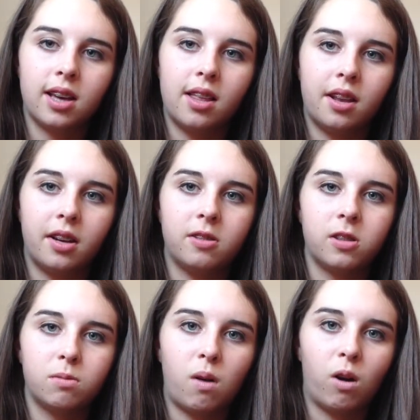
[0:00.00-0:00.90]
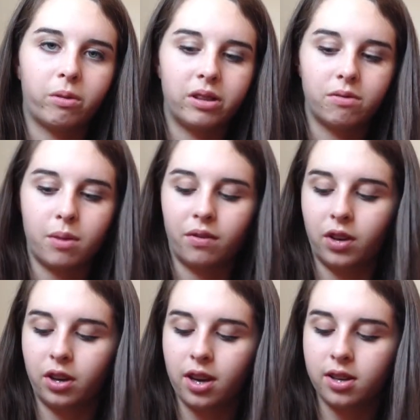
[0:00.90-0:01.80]
and then I use the smaller ones for my
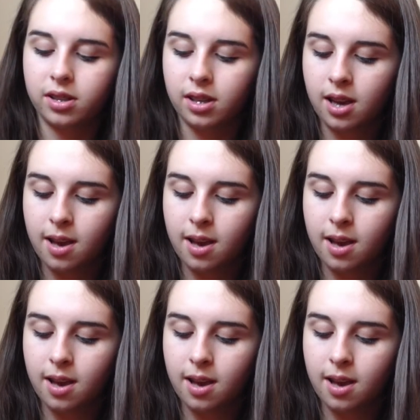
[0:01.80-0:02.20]
fingernails.